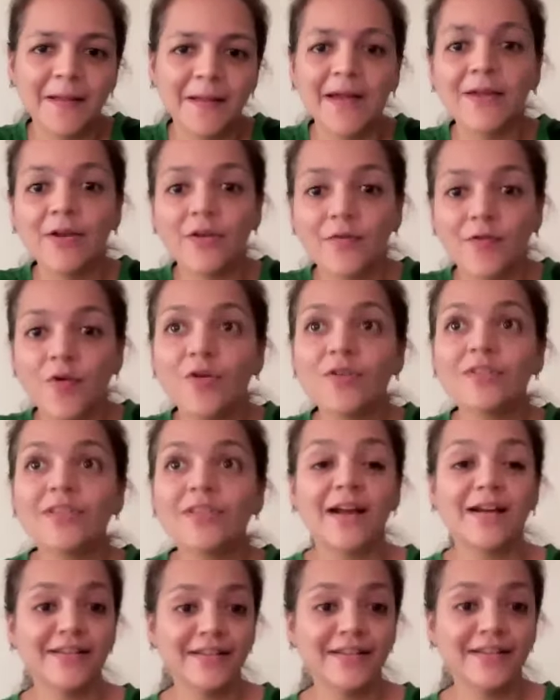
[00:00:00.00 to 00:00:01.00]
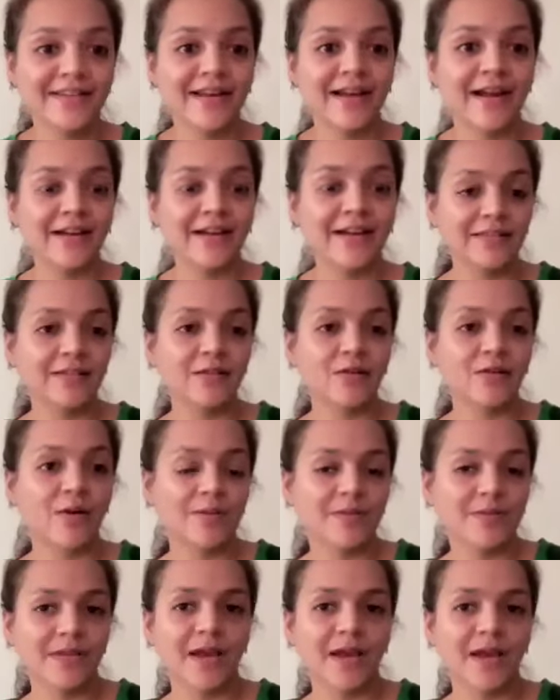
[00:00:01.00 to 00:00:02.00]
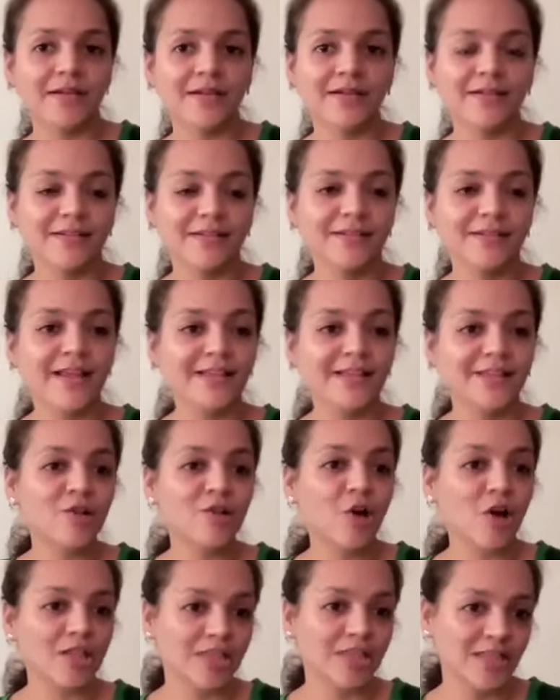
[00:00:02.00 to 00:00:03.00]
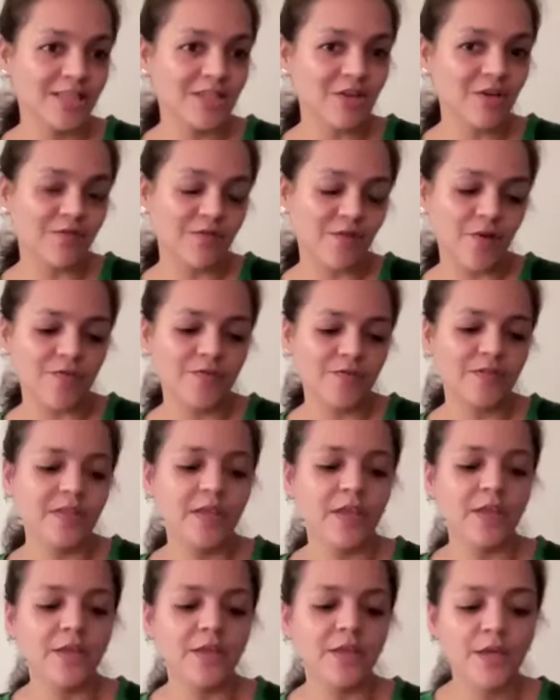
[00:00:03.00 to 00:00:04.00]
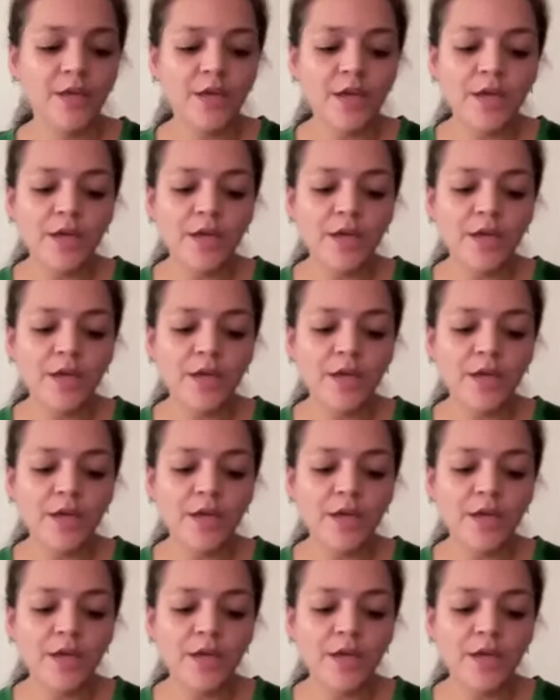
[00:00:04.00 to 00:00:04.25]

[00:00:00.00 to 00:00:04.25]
And of course, I understand the lopsided, like the losses of saying.